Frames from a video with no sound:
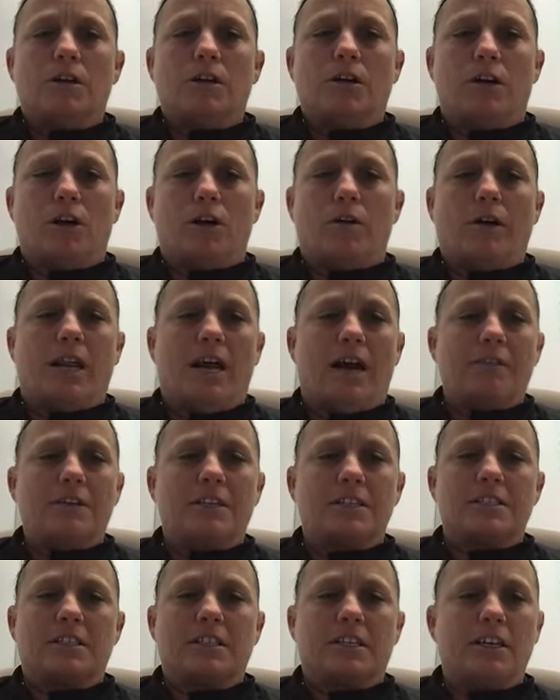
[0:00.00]
you know, and
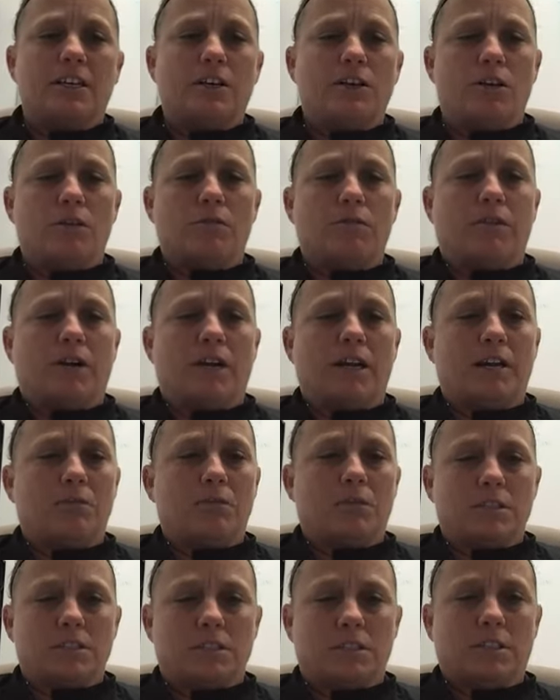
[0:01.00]
obviously, you know, Frank
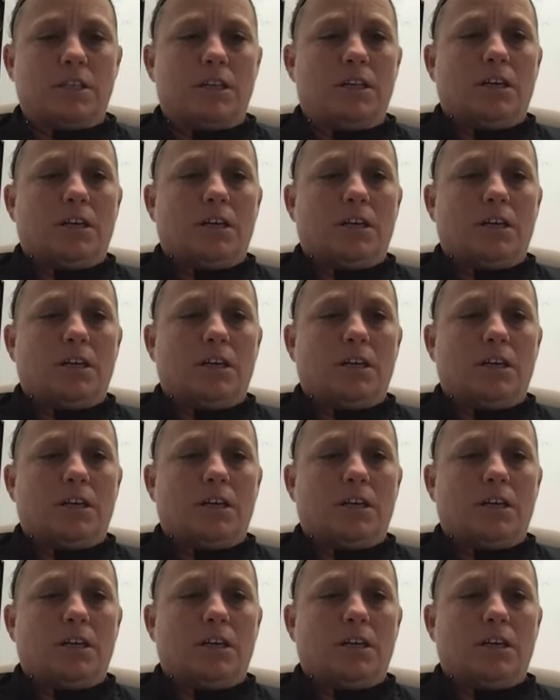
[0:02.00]
was,